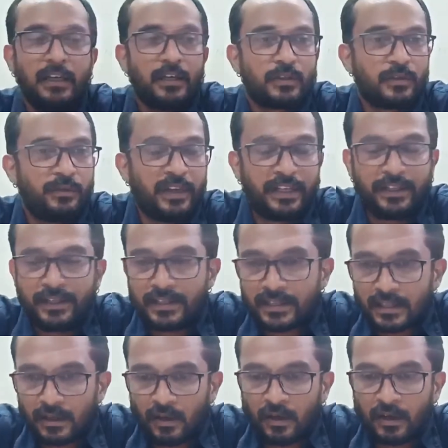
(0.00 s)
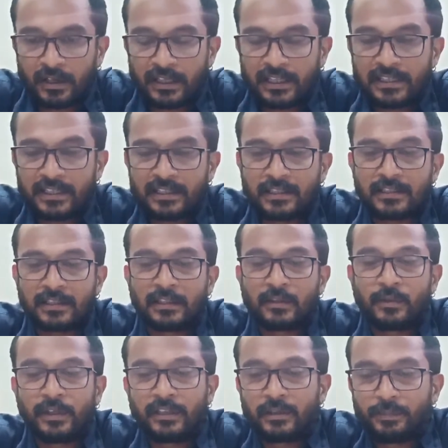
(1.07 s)
So various organizations,
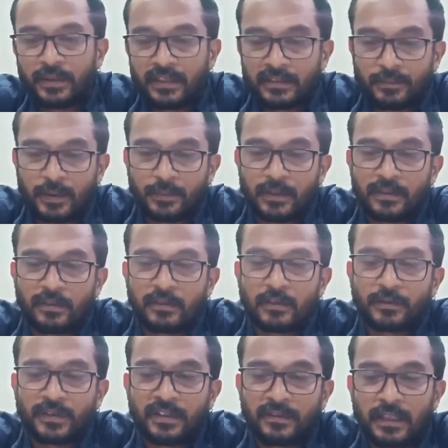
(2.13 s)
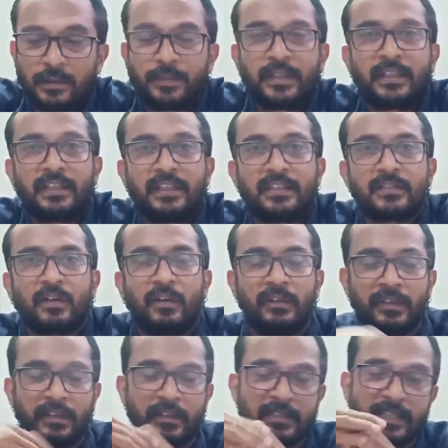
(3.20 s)
including the People's Union of Civil Liberties, All
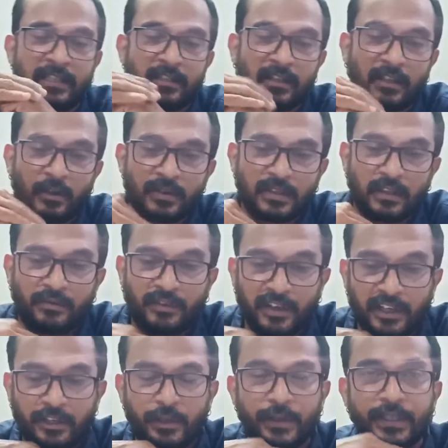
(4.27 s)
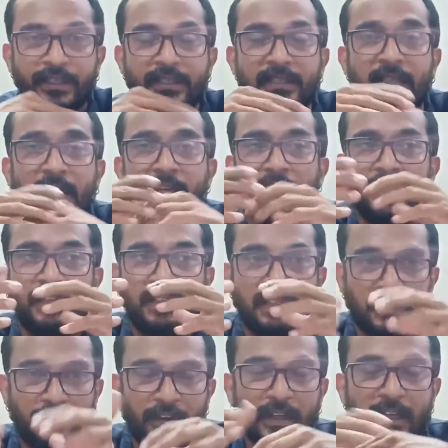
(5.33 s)
India Central Council of Trade Unions, the
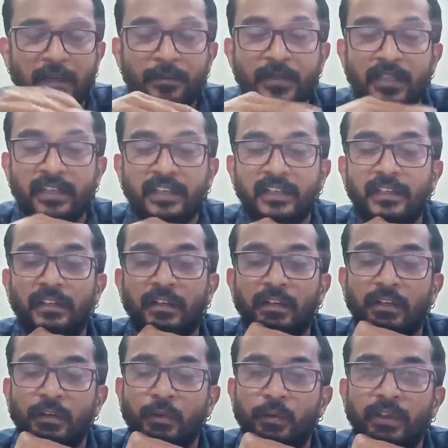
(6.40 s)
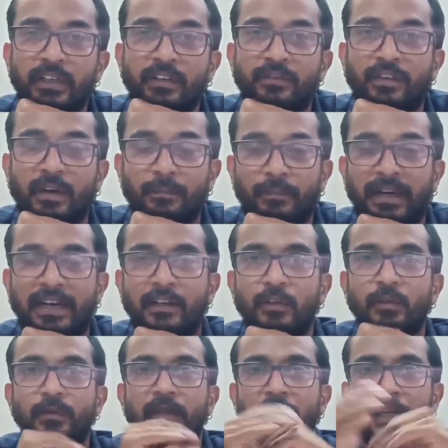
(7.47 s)
Safa Karamchari Union from Bangalore,